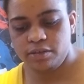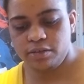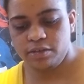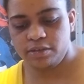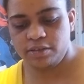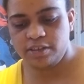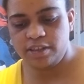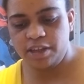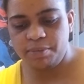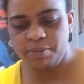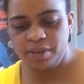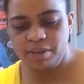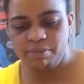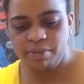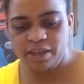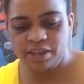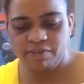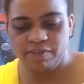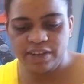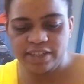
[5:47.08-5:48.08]
something
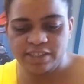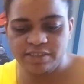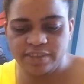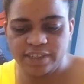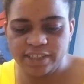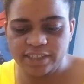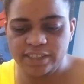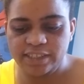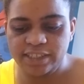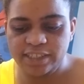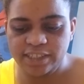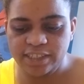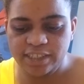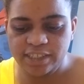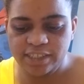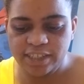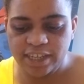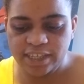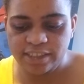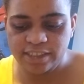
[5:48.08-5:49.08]
being resurrected,
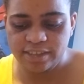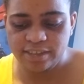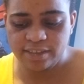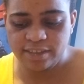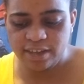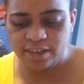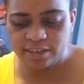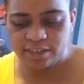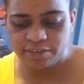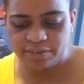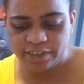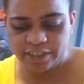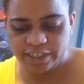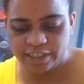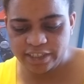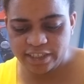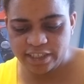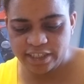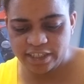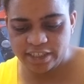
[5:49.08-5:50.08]
and that's not the
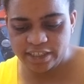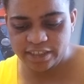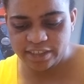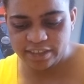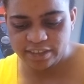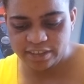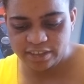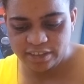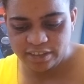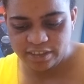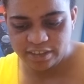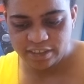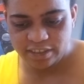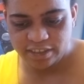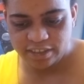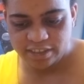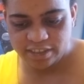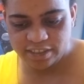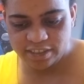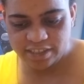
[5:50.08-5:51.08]
right thing.
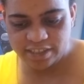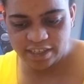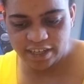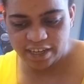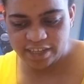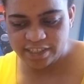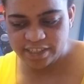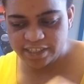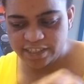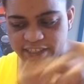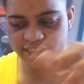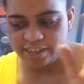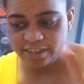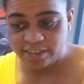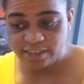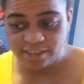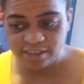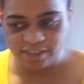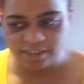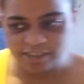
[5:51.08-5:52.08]
It's a good idea,
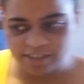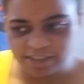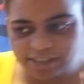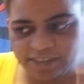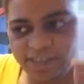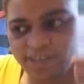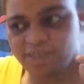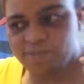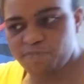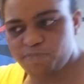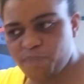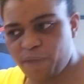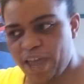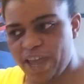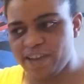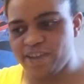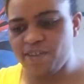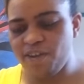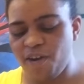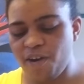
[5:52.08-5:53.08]
it's just
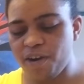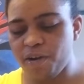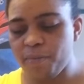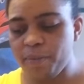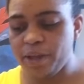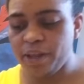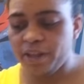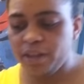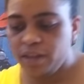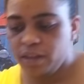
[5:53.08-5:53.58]
bad karma.